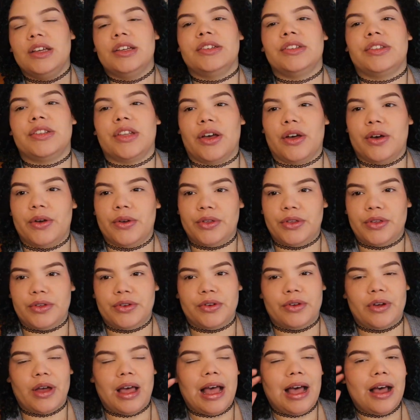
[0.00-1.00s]
So you
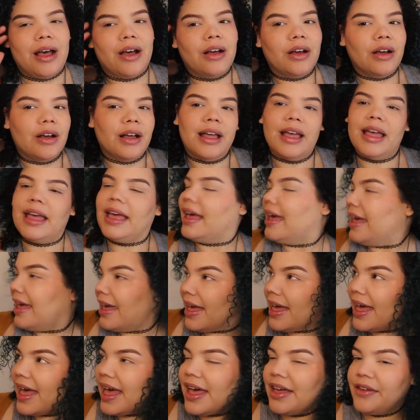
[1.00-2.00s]
know how
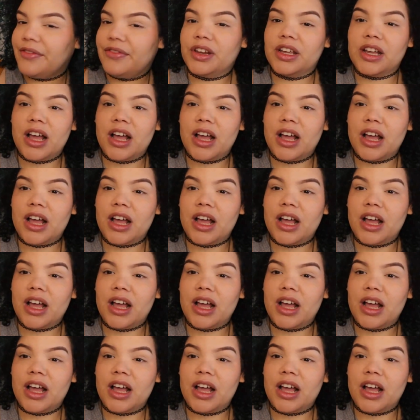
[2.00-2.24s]
every